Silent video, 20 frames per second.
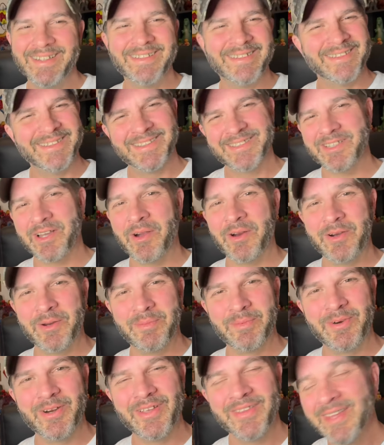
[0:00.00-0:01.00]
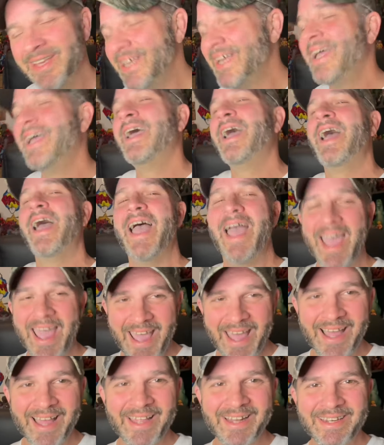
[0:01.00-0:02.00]
it's hard to breathe.
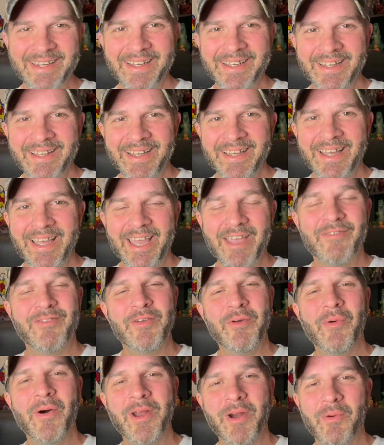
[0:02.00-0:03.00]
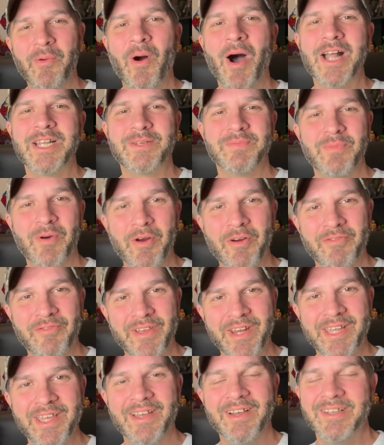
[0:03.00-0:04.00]
And if you want to watch more
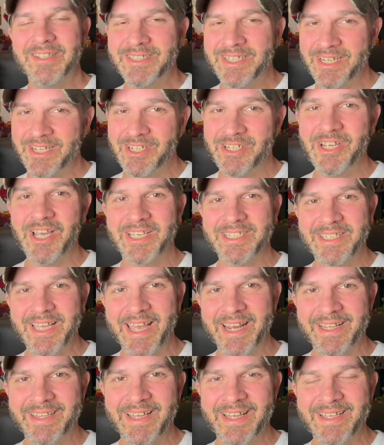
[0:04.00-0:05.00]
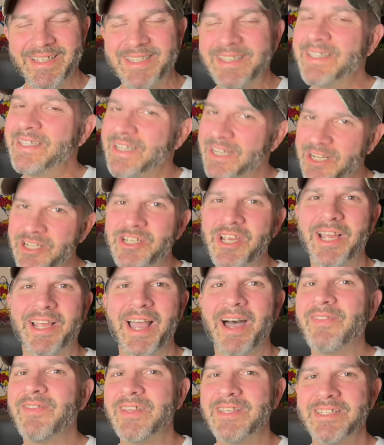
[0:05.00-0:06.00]
videos just like this, then check
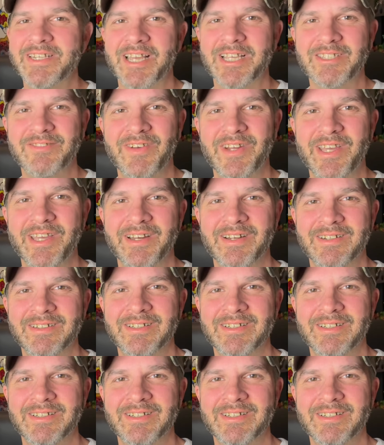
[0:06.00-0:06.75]
out this next video.